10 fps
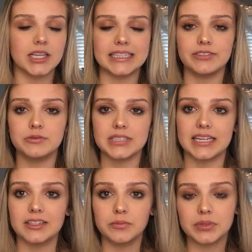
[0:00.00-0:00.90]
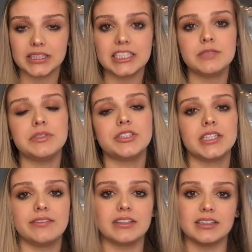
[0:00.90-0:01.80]
If you did, please be sure to
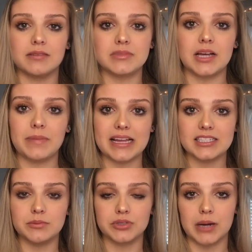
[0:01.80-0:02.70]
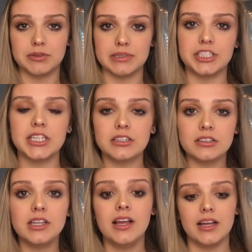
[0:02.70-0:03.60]
give it a thumbs up and subscribe to my
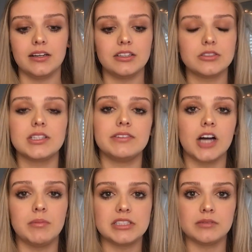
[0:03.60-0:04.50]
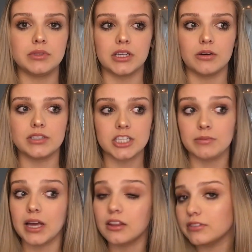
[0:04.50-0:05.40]
channel, and also leave a comment down below and tell
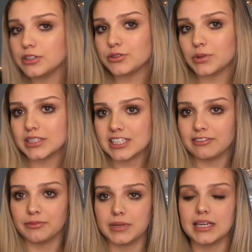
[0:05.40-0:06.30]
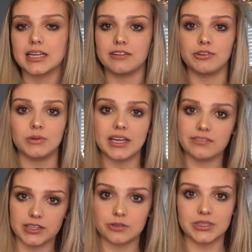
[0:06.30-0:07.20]
me other videos you want to see from me, and if you like
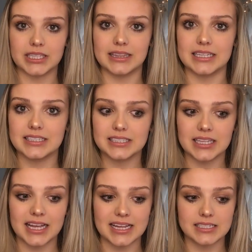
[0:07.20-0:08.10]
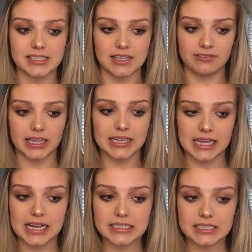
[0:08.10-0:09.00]
videos like this and stuff like
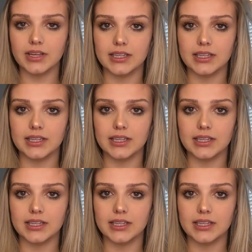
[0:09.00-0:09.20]
that.